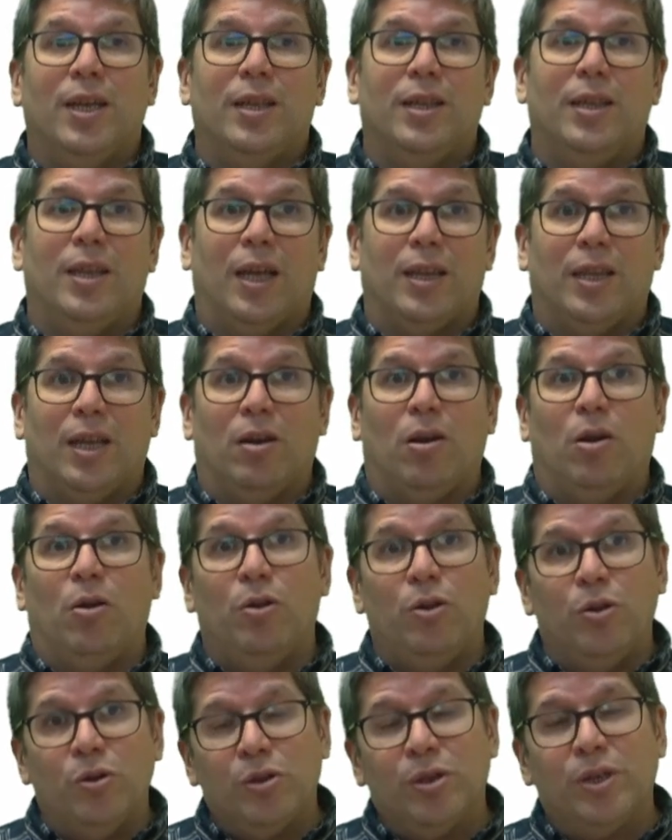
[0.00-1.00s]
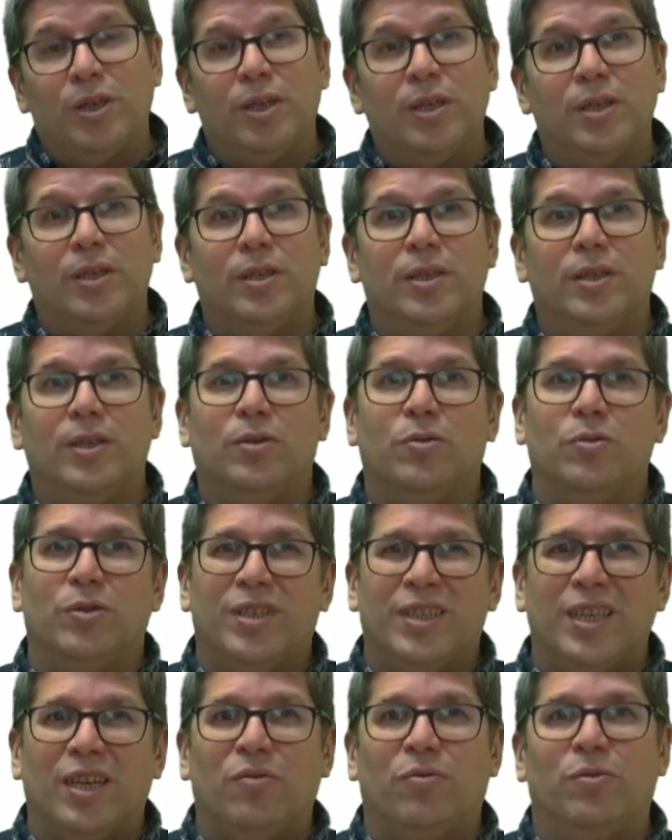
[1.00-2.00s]
that allow users to
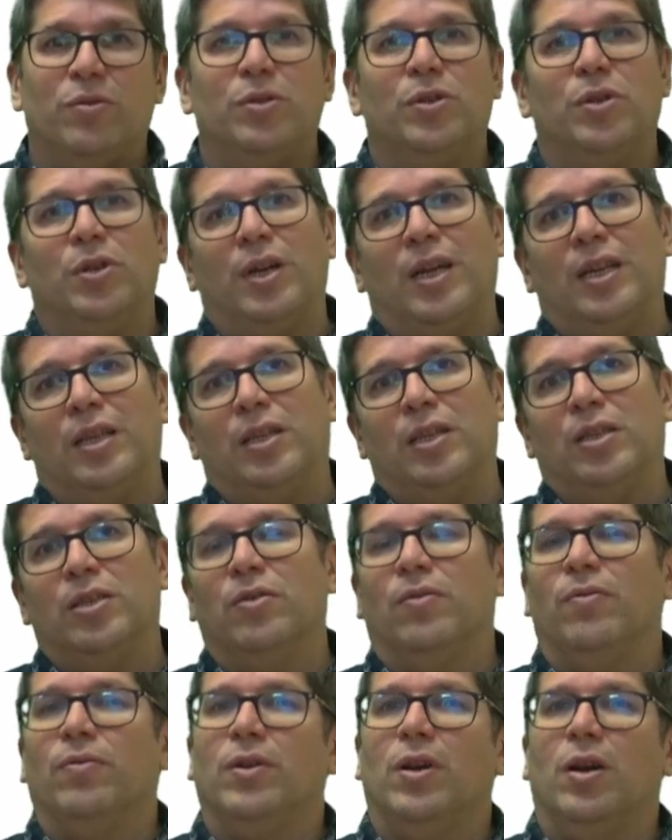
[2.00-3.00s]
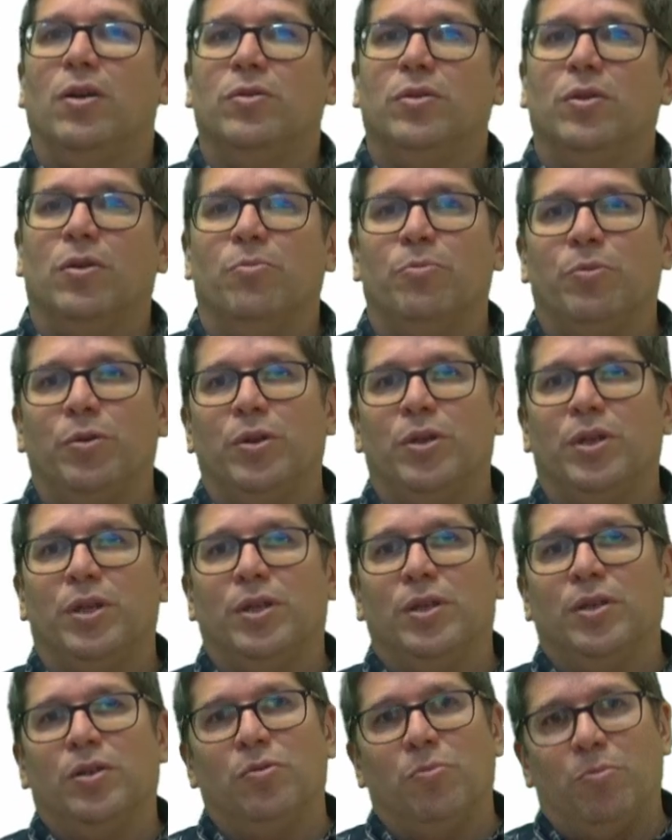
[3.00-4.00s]
check functionalities of cloud
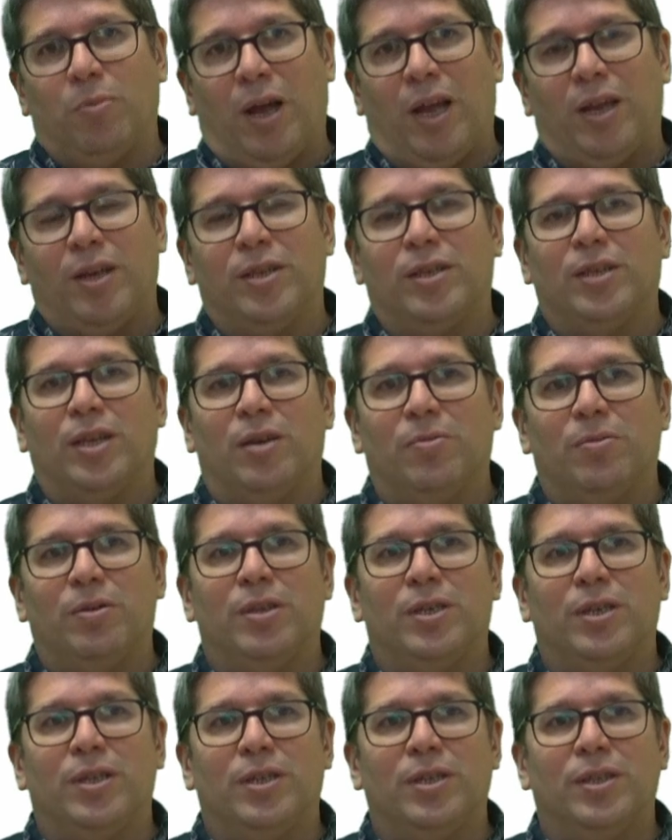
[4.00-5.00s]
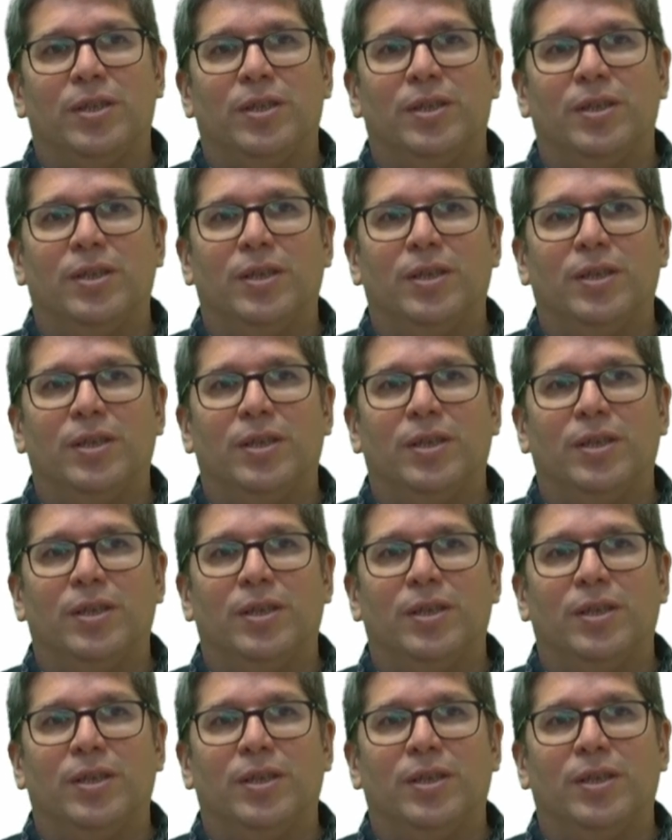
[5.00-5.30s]
computing supplier services.